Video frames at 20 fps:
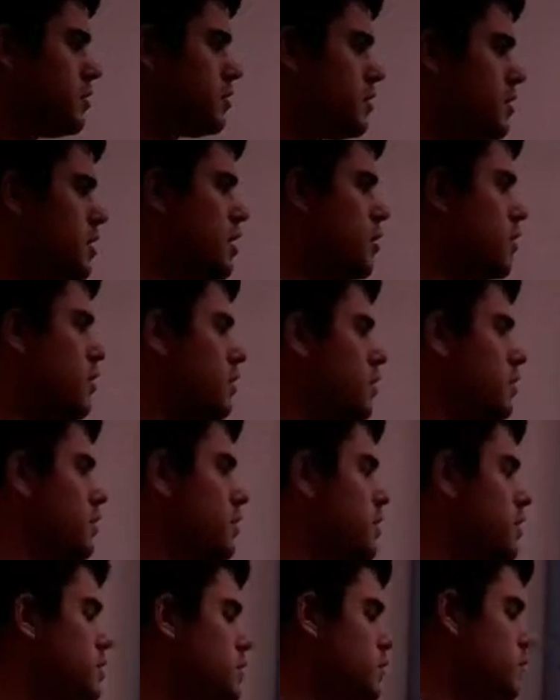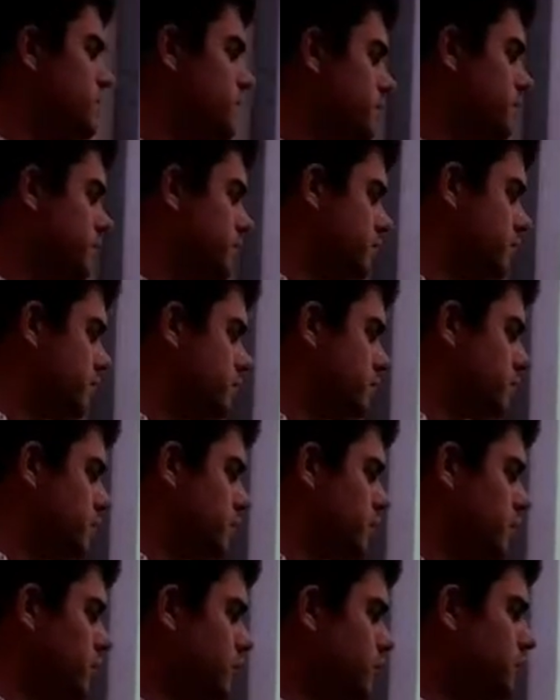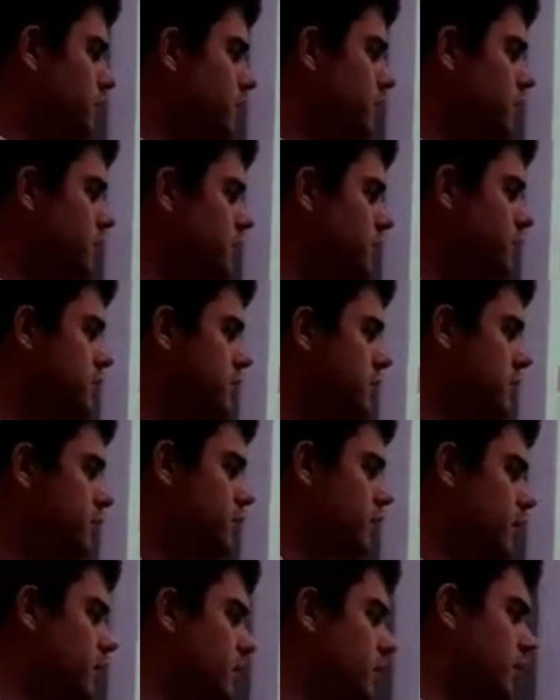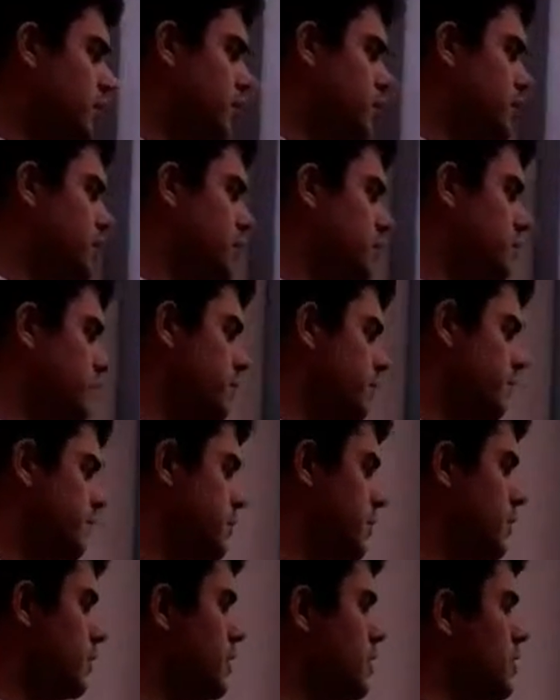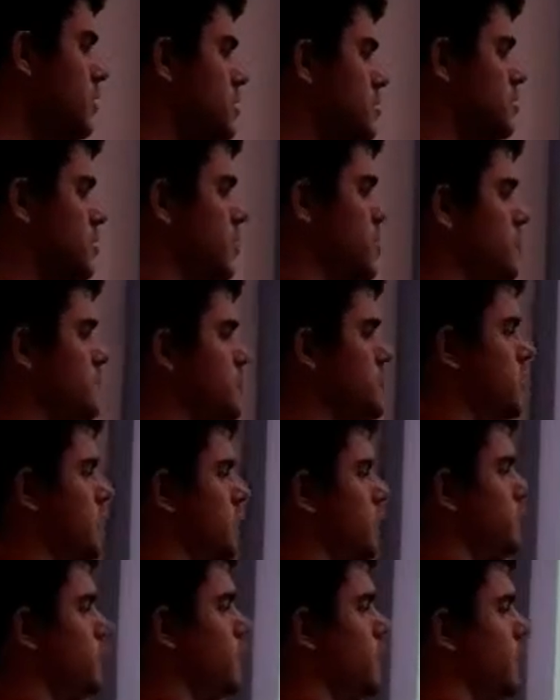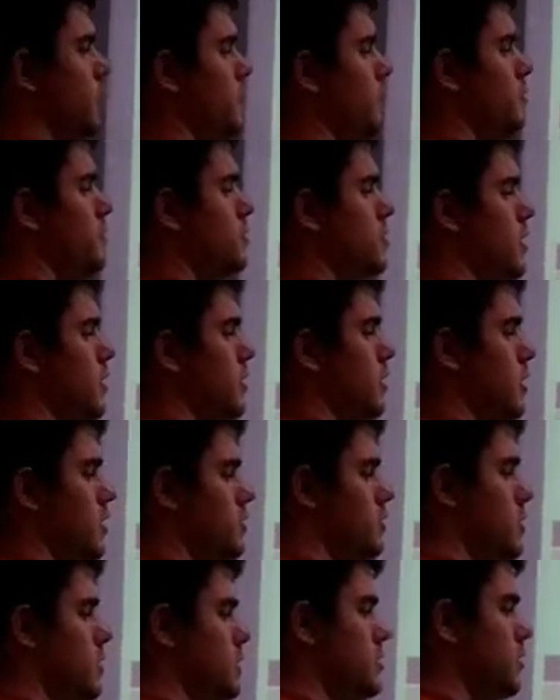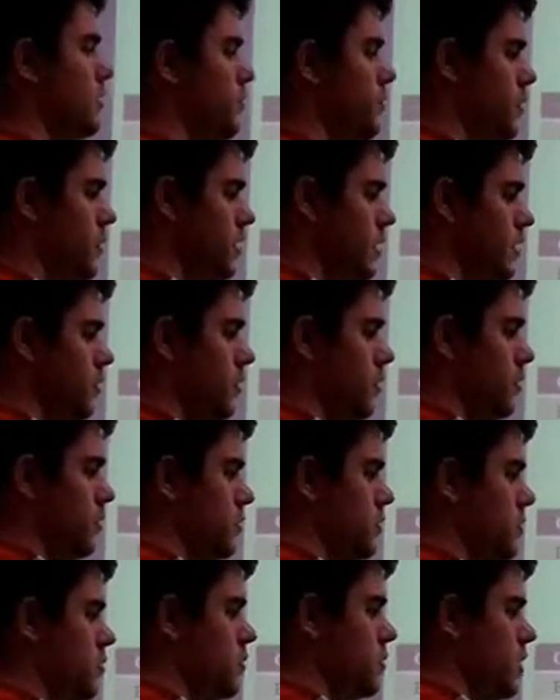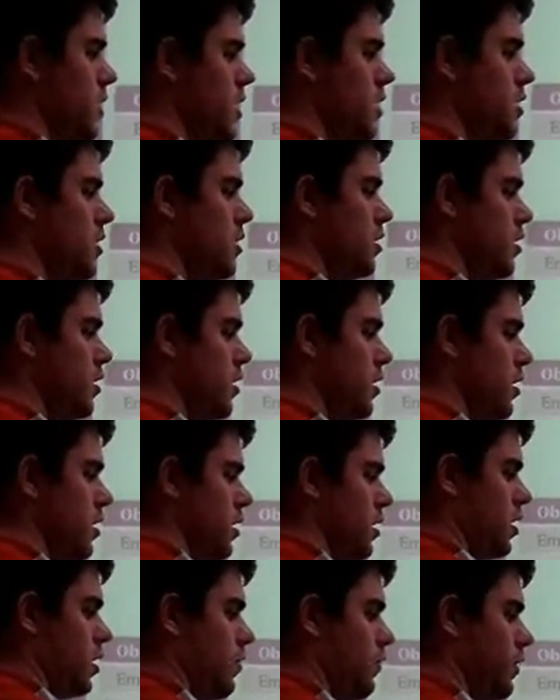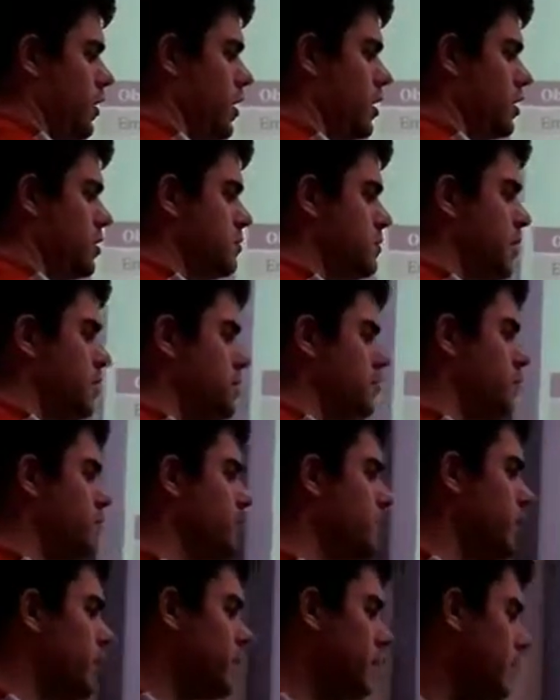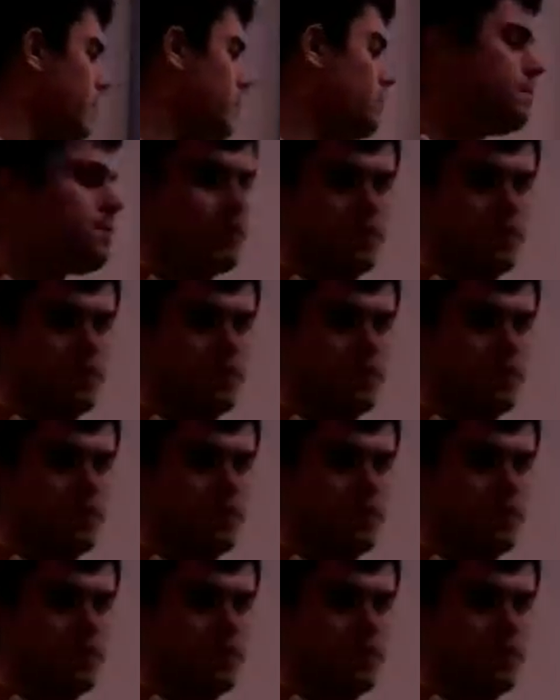So now we've got these, the formula is given like this. So the observed value, take the expected value all squared over the expected value.